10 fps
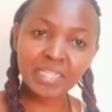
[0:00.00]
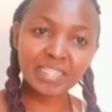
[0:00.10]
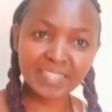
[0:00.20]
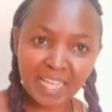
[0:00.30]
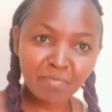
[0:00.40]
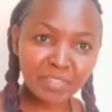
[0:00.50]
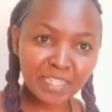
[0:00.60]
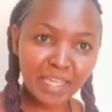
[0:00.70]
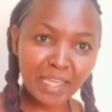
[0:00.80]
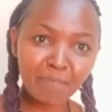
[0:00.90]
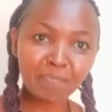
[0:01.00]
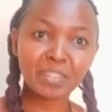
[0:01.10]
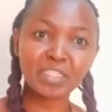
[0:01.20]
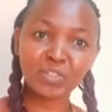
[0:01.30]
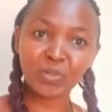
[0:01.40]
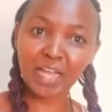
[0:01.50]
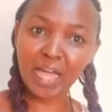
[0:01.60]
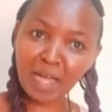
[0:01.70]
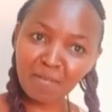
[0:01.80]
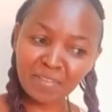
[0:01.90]
Someday it will
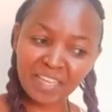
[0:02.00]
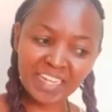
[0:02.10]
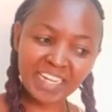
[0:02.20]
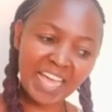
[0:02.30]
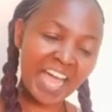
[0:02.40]
happen